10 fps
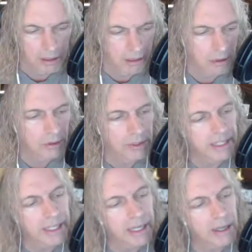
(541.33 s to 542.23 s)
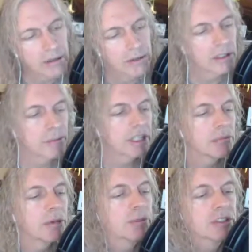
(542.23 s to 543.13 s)
Holy cow. Let me
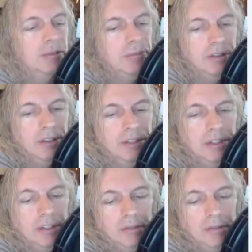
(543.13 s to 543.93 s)
come up with something here. I should